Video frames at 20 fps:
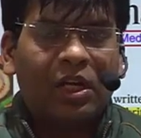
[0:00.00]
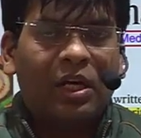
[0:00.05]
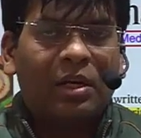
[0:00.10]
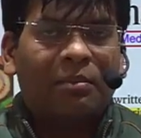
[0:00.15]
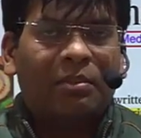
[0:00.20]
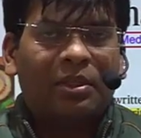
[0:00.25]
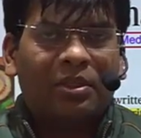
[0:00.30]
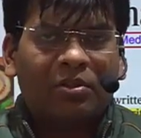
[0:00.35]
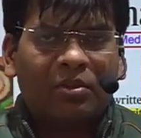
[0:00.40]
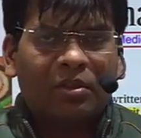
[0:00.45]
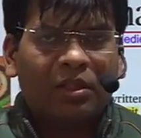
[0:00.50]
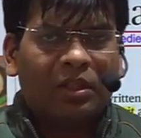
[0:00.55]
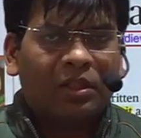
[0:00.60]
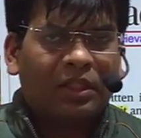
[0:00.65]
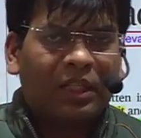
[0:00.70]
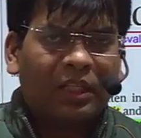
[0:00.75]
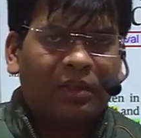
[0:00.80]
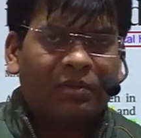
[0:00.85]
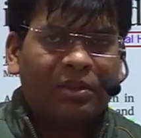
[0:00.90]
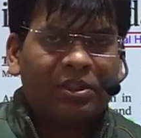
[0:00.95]
But
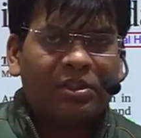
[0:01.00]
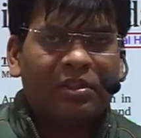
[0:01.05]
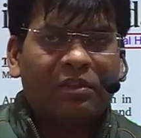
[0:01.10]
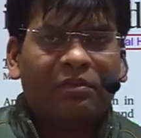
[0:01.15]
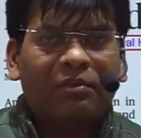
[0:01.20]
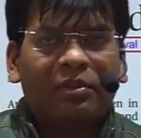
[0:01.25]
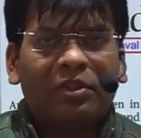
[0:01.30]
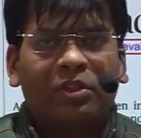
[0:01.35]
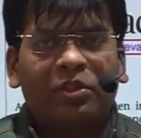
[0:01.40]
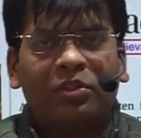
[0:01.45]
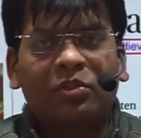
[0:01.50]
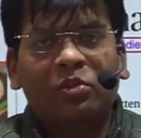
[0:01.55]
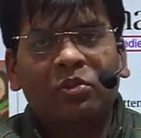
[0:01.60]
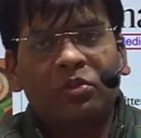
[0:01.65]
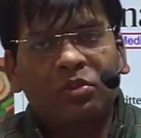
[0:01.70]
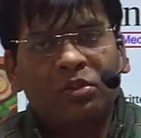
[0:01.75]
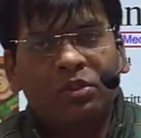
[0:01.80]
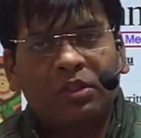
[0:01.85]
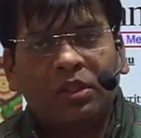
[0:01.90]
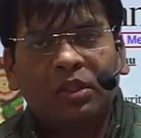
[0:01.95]
there was the
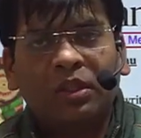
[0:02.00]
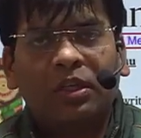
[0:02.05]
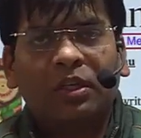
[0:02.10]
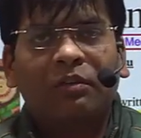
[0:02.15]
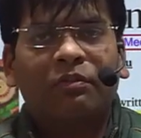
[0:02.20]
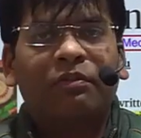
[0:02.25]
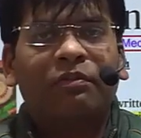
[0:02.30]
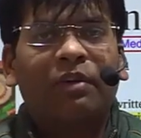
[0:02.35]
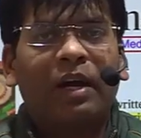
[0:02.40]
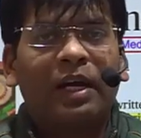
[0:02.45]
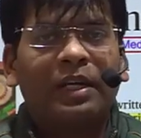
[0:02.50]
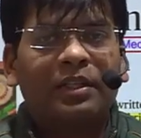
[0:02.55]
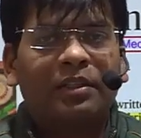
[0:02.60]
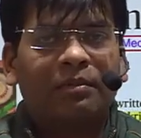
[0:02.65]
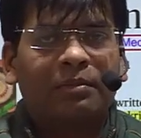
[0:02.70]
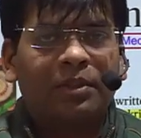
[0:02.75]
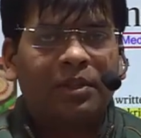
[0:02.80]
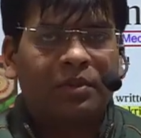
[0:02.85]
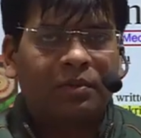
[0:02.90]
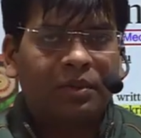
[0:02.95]
huge fight
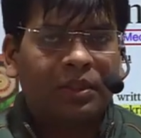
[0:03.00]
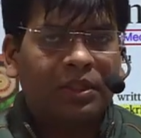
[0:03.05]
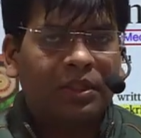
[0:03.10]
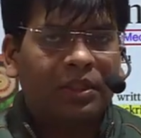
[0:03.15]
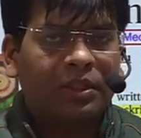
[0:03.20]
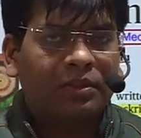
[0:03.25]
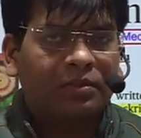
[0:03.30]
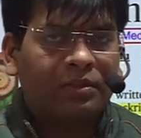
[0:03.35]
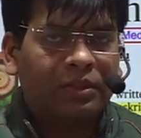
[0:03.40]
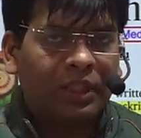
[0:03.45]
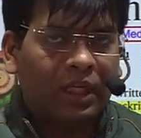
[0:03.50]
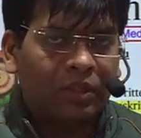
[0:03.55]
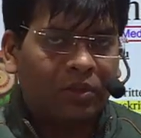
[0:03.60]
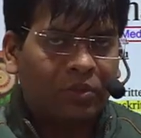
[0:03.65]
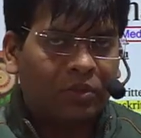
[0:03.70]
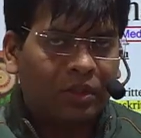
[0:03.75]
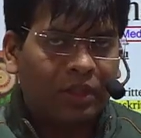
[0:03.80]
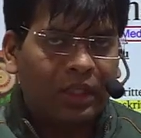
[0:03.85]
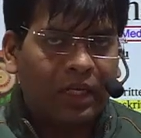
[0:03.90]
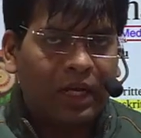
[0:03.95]
between the
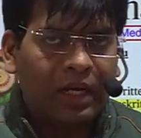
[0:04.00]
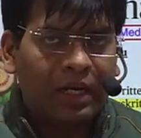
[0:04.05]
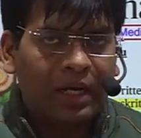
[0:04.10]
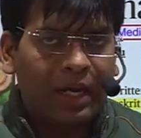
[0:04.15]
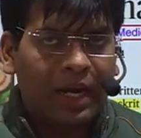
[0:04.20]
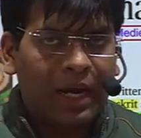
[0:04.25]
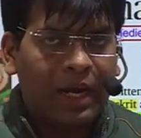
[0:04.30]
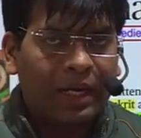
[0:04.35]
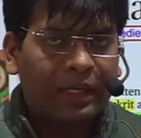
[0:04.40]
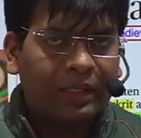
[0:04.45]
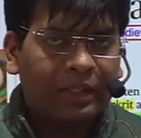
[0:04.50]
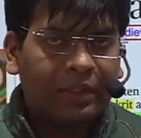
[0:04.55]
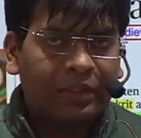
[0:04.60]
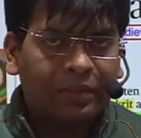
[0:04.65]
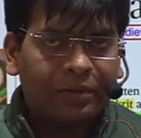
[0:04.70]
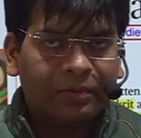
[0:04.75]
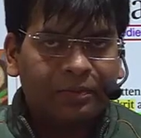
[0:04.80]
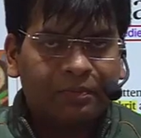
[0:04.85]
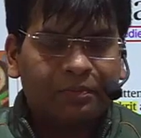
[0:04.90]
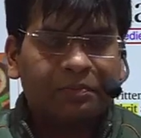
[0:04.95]
Chalukya and
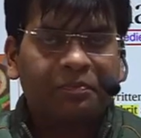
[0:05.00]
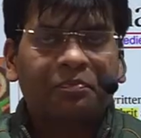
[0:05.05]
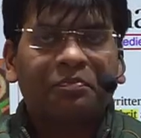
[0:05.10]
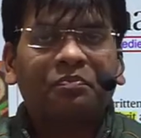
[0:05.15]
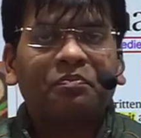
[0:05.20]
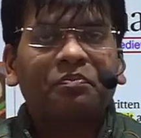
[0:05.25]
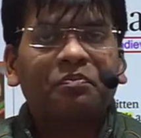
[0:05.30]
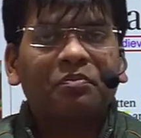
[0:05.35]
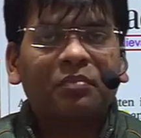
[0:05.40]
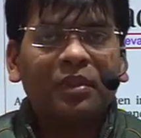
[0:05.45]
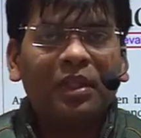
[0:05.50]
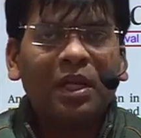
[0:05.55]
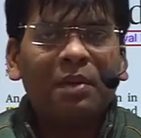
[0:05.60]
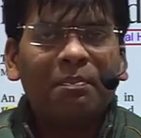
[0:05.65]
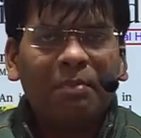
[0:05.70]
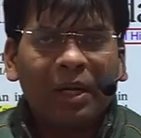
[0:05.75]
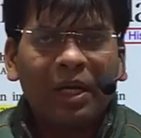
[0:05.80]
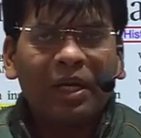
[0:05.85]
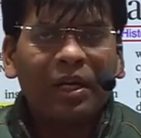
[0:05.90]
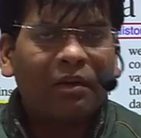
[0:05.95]

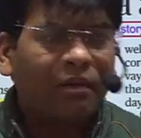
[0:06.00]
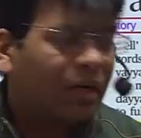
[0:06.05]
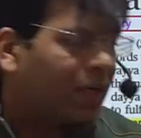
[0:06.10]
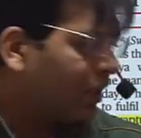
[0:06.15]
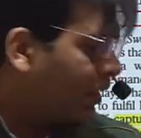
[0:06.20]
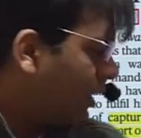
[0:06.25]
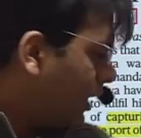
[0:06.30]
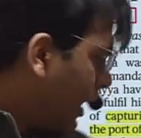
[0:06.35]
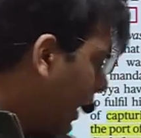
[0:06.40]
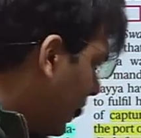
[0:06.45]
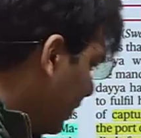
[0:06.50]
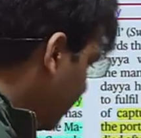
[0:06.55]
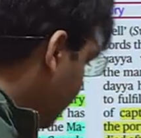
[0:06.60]
Pallava, as